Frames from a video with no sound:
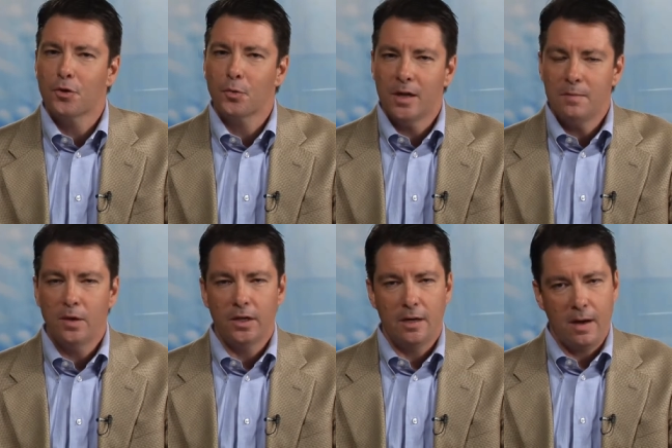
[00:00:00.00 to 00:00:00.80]
three
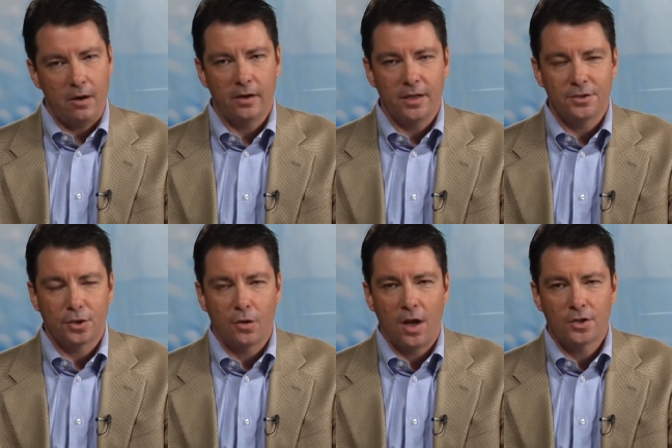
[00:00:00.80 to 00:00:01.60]
million Americans
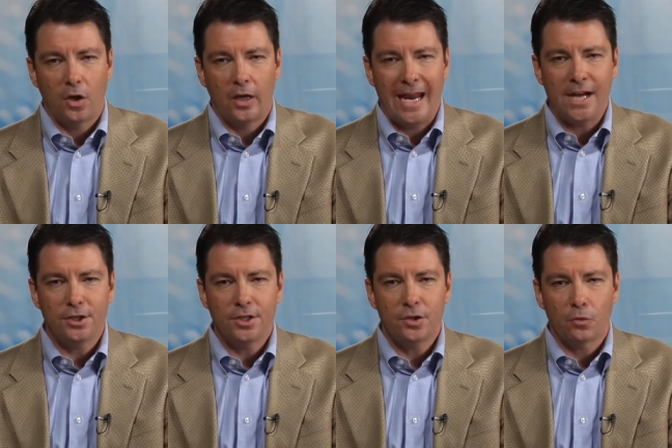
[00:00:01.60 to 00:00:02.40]
across all
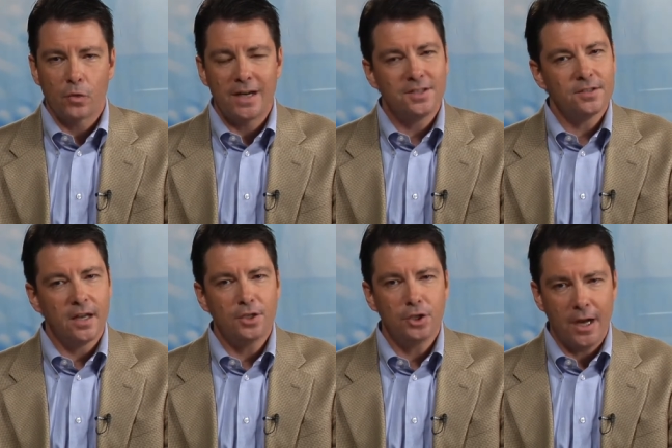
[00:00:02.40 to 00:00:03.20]
ages, races,
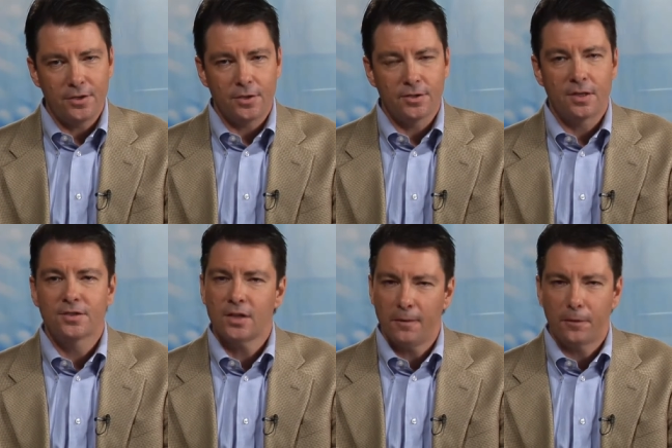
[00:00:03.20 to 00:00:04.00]
and genders
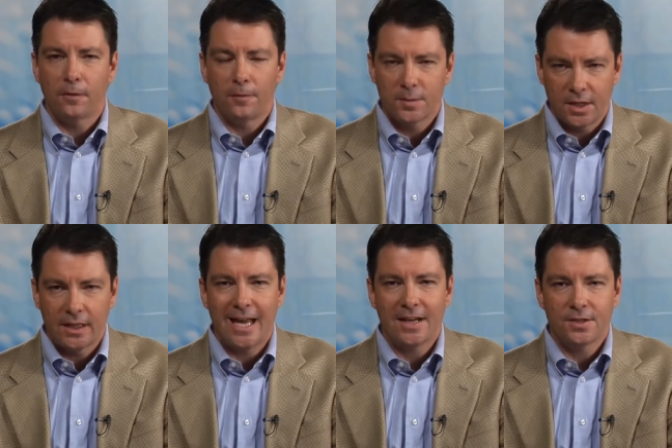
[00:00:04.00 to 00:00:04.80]
suffer from
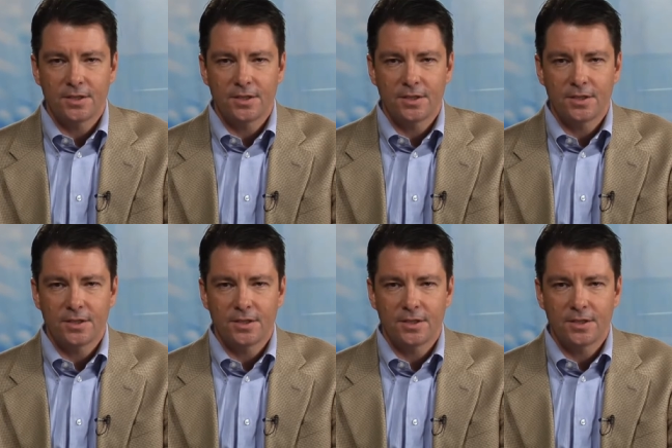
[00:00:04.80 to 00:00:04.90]
celiac